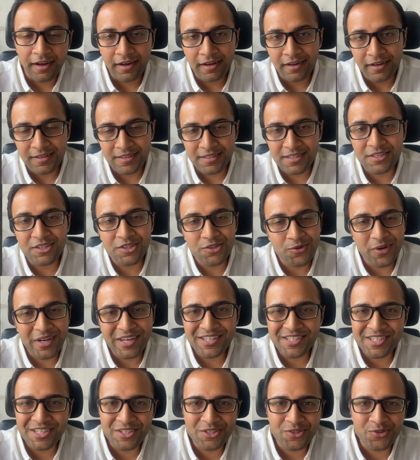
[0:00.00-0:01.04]

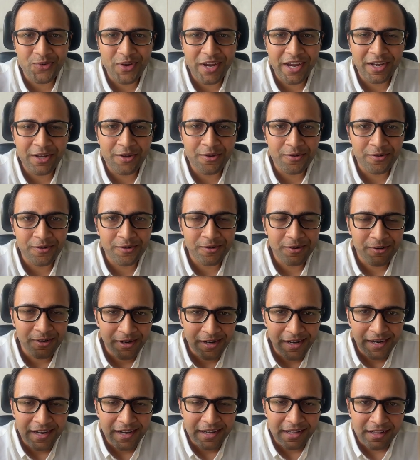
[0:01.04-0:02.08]
situations where
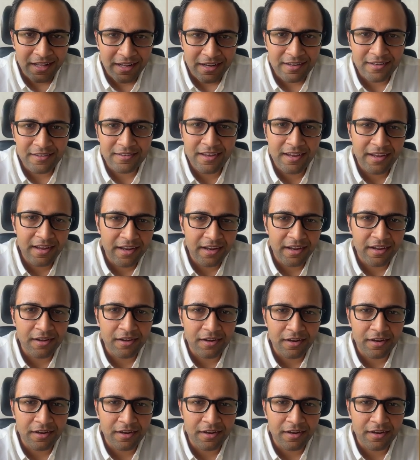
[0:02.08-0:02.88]
there is a